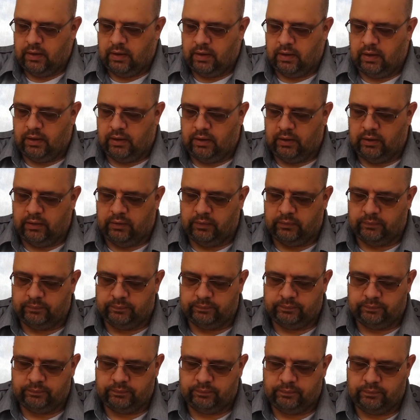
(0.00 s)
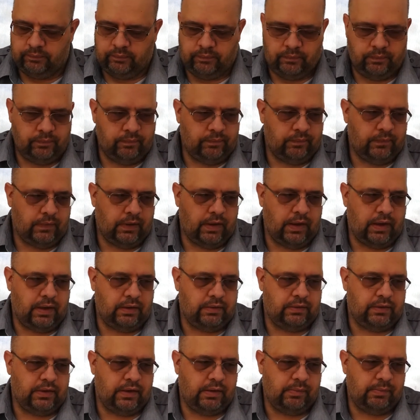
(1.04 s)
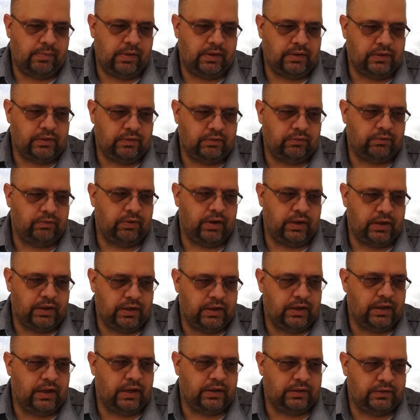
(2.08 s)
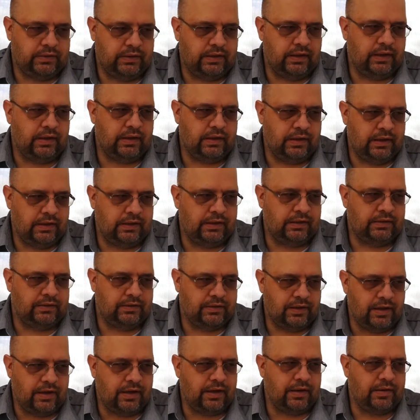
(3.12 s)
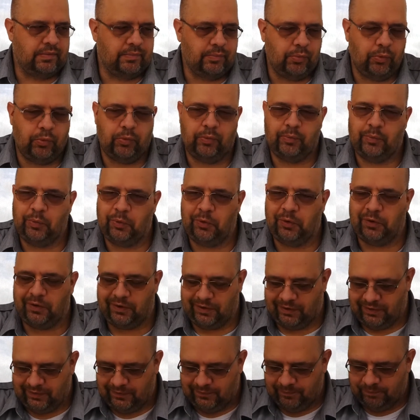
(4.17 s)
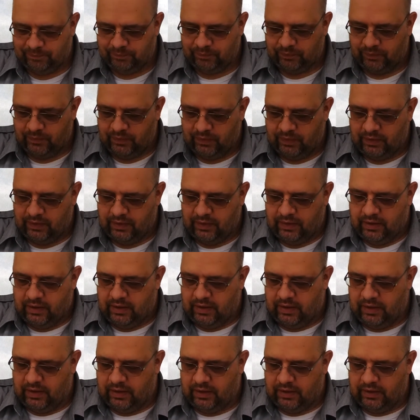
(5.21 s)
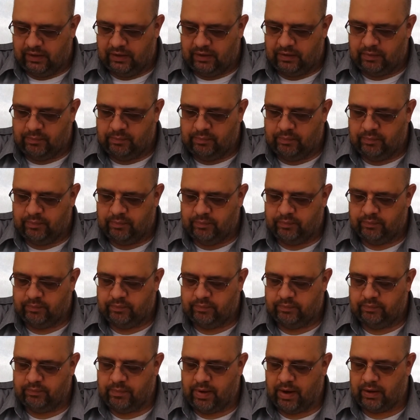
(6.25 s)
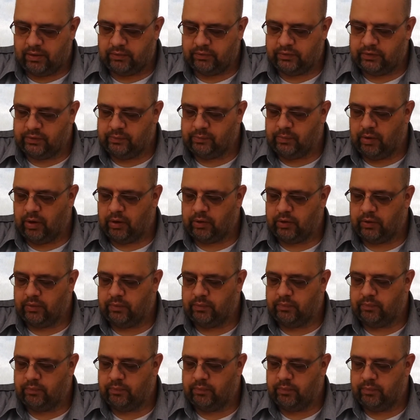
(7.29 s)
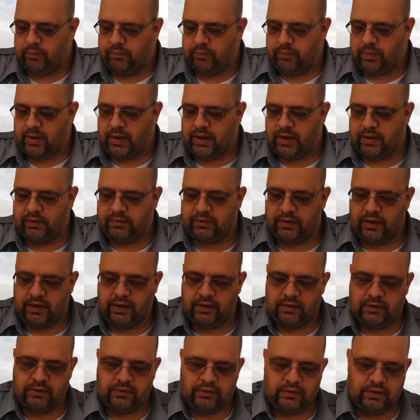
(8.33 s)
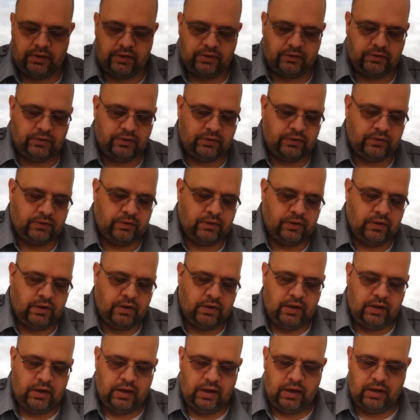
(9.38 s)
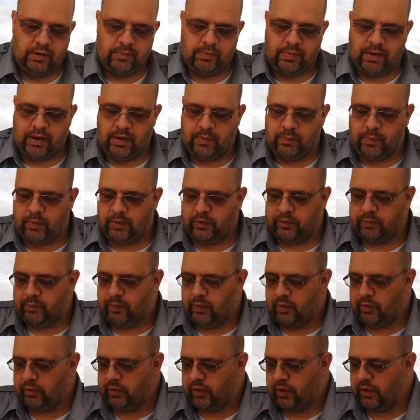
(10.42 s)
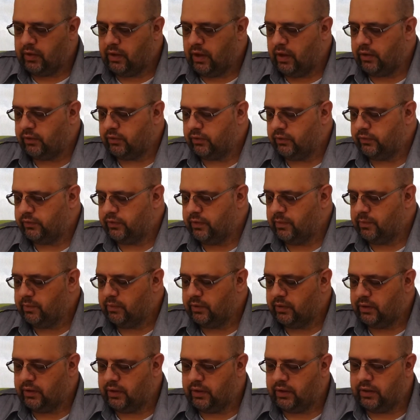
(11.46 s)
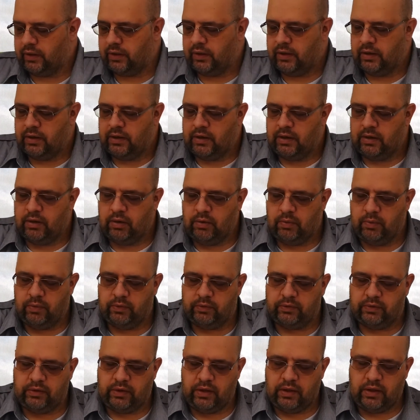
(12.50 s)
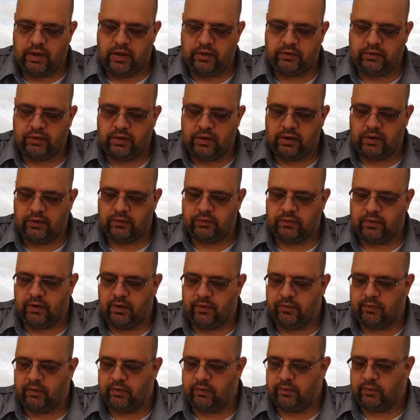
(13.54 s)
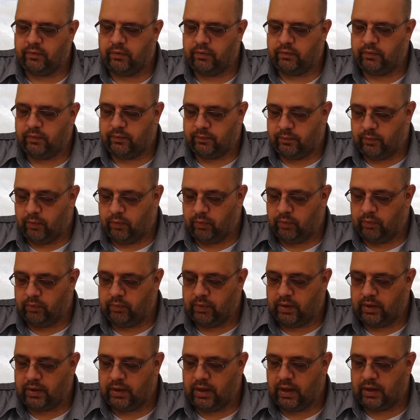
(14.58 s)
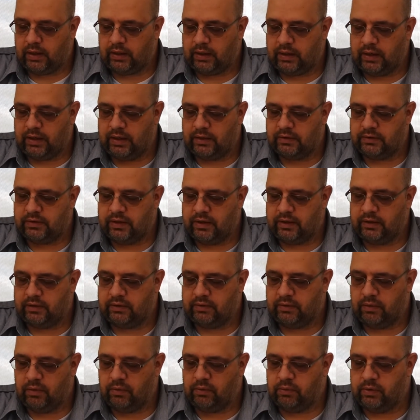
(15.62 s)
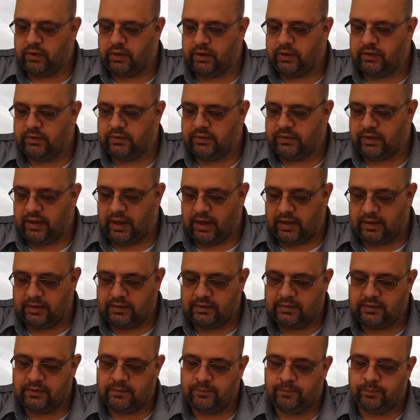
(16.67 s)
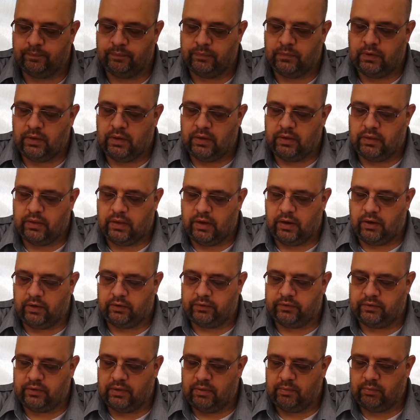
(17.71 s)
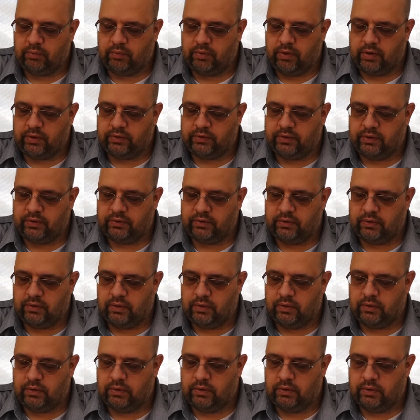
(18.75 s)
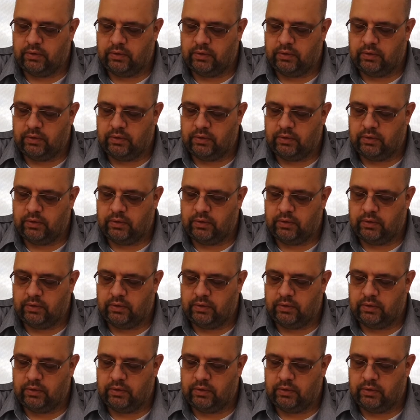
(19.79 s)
Um, instead of me just reading it, I still need to study it more and more. Uh, Michael D. Marlowe, B.S. English Literature, M.A. Pittsburgh Theological Seminary, who is theological conservative, reform, and not King James only, says there are some criticism of the